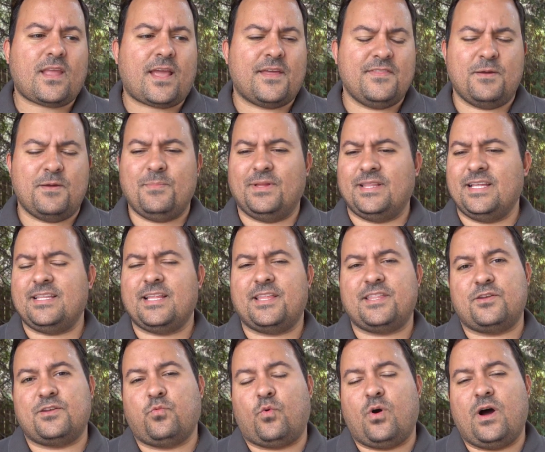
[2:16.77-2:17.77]
And then Belinda
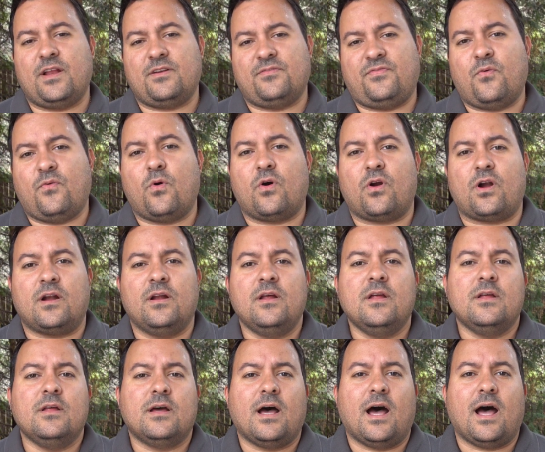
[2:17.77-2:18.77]
did one for
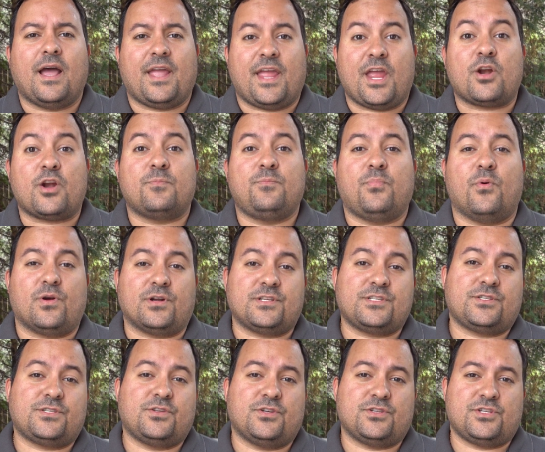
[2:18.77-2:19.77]

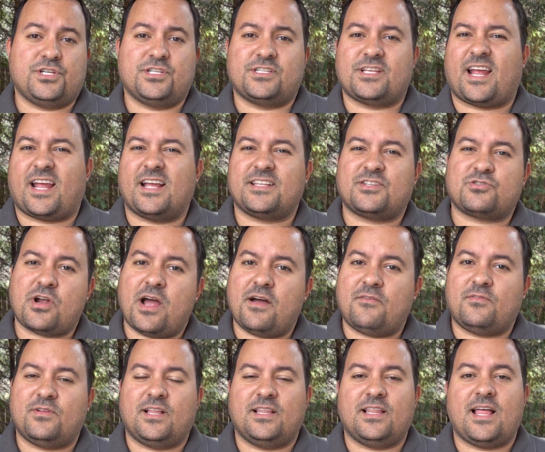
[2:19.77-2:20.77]
airports. So she's like, I
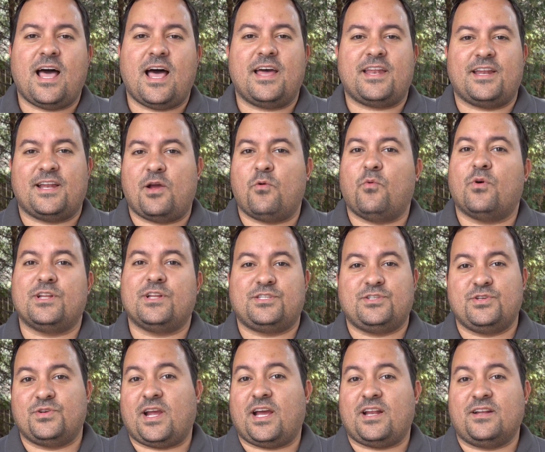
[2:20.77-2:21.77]
travel a lot and I wanted
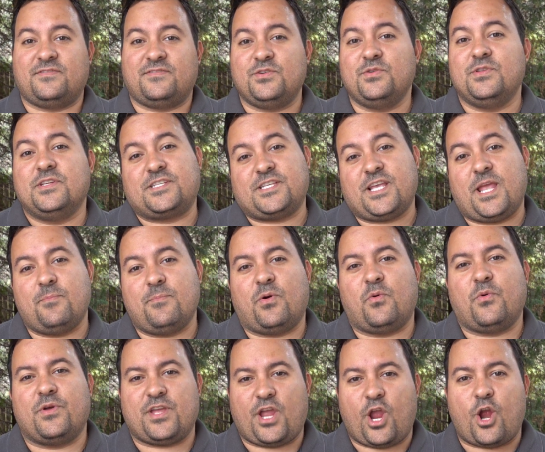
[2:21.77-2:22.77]
to kind of do the same but
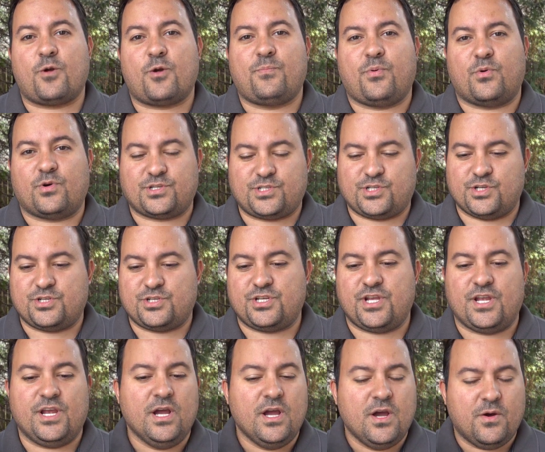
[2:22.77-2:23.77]
with airports. So
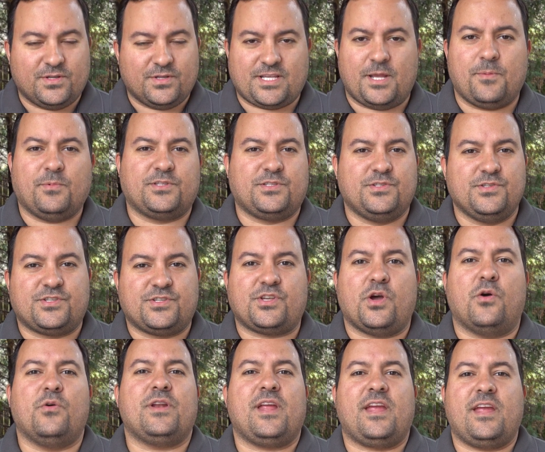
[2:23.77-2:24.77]
she was able to
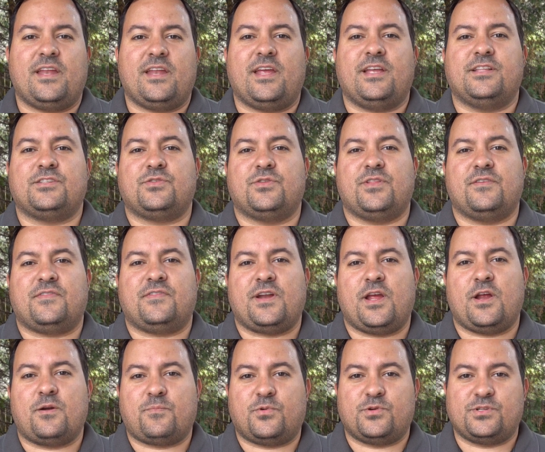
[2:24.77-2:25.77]
zone in into different
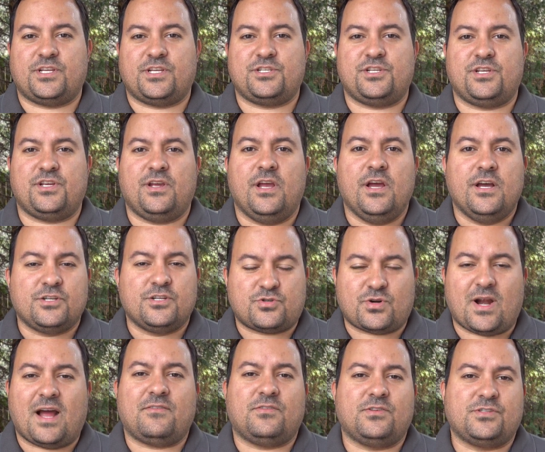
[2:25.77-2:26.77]
airports that she
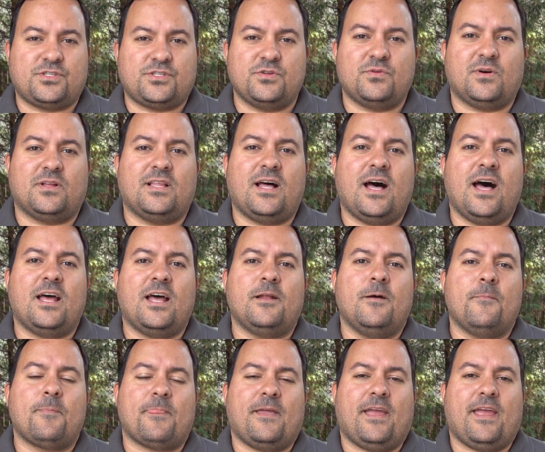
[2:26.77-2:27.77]
travels to a lot,
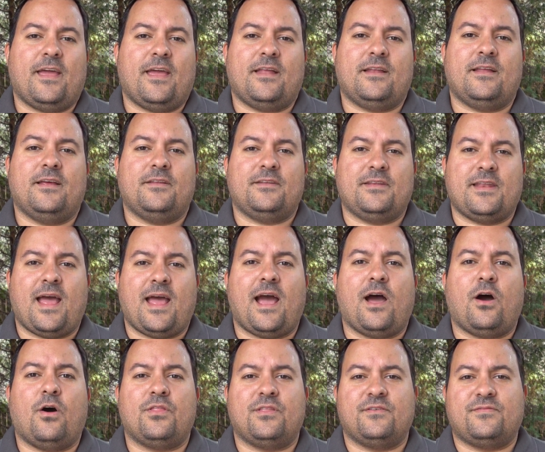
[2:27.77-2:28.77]
and
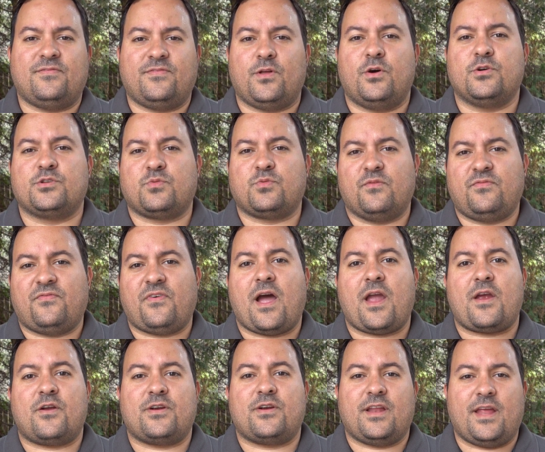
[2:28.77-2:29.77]
now the flows will
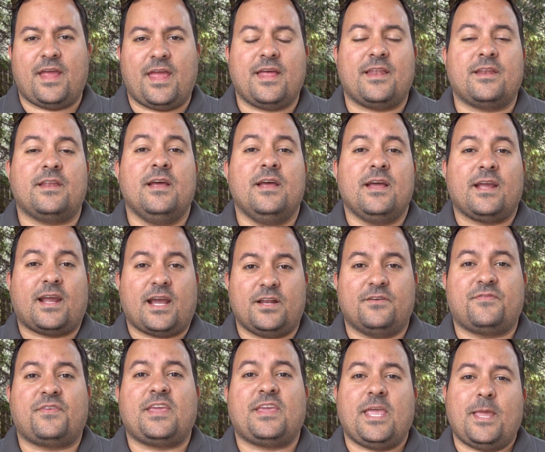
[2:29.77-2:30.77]
fire and kind
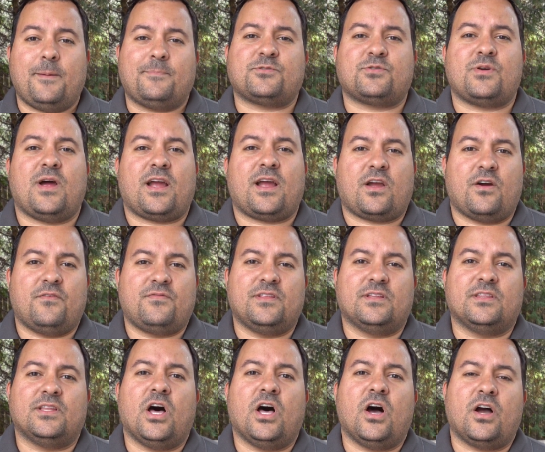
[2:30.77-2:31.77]
of keep track of
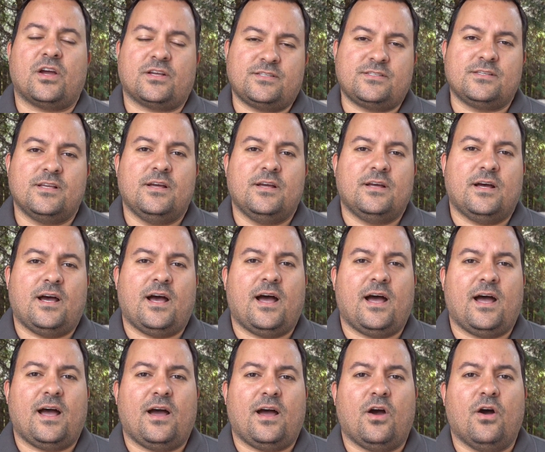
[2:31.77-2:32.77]
the logs
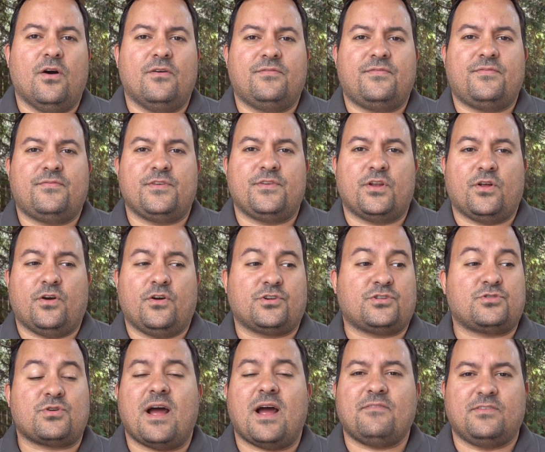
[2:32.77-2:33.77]
of her
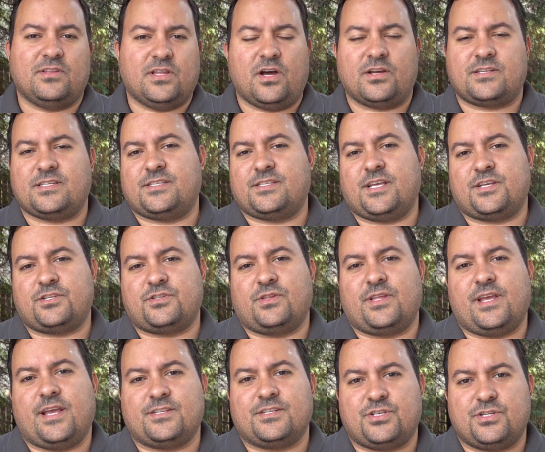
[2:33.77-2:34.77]
travel logs
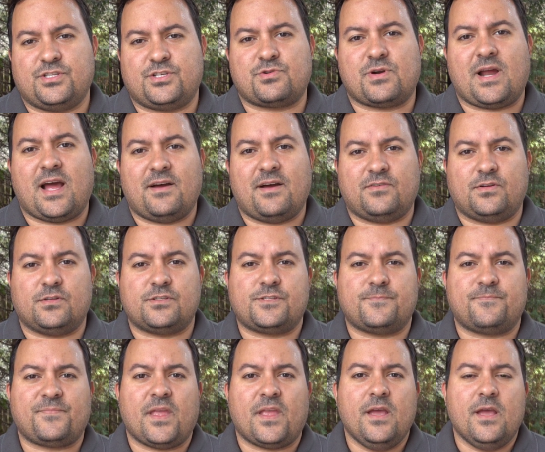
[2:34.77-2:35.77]
essentially as she
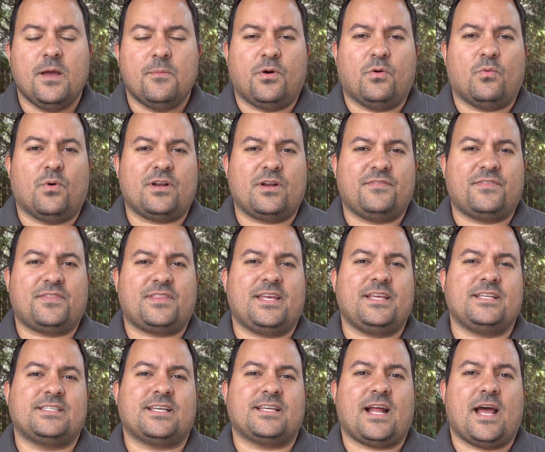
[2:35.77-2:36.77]
travels. But one of the
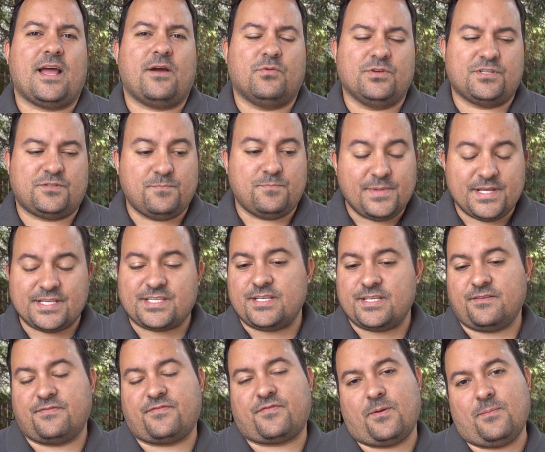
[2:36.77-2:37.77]
things that I was
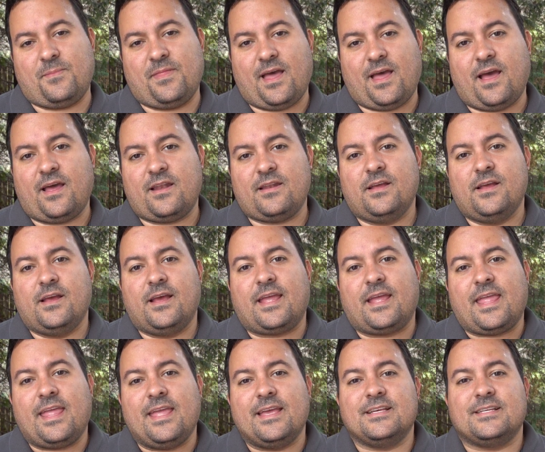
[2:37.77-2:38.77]
missing from that
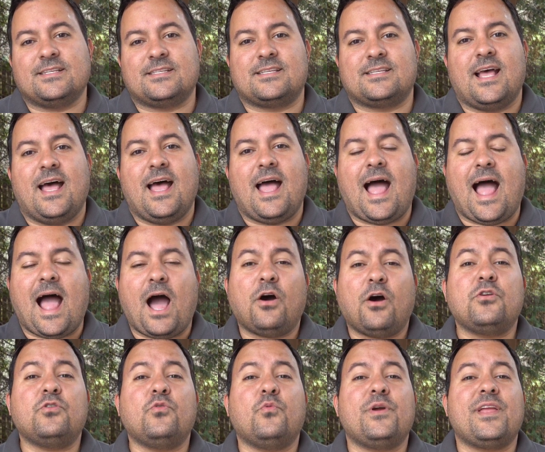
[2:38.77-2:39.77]
is,
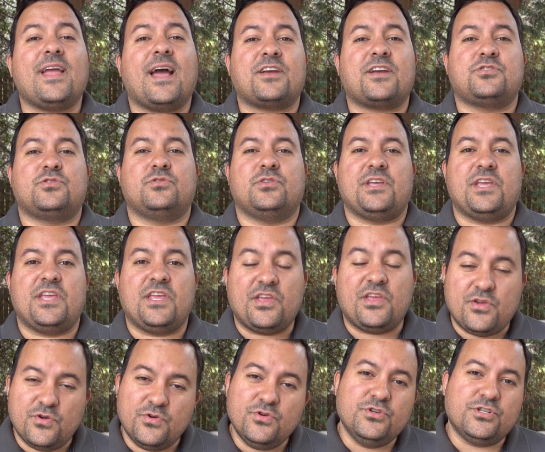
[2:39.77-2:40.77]
how do we actually
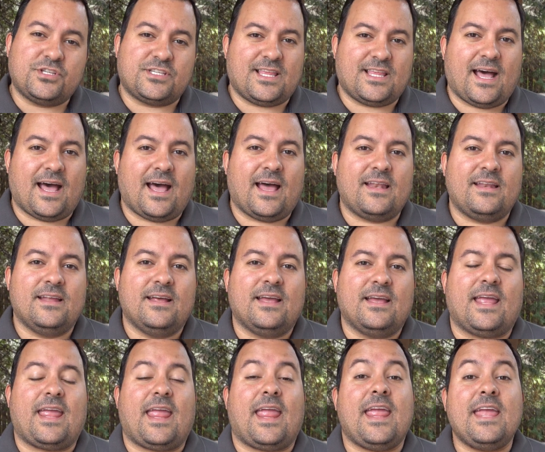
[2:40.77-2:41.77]
use that
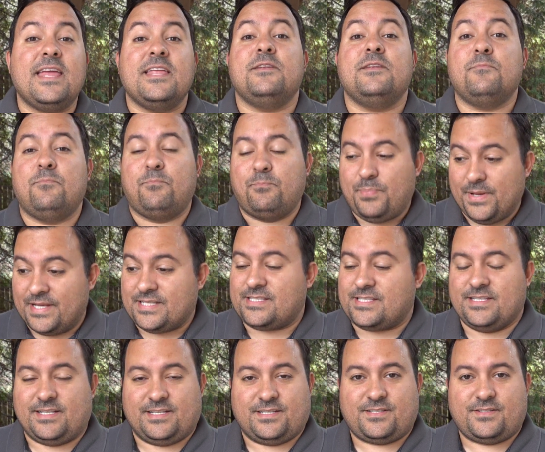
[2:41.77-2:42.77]
in
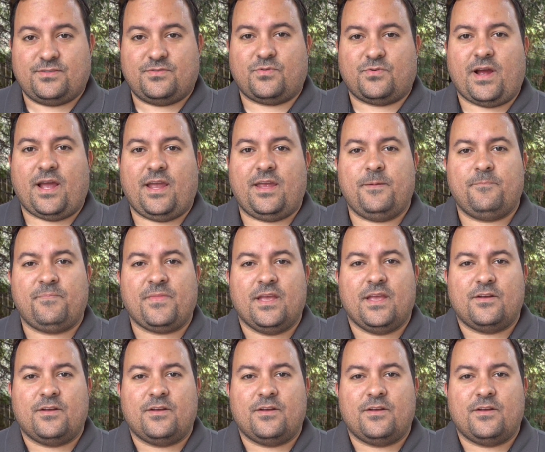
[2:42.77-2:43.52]
business, right?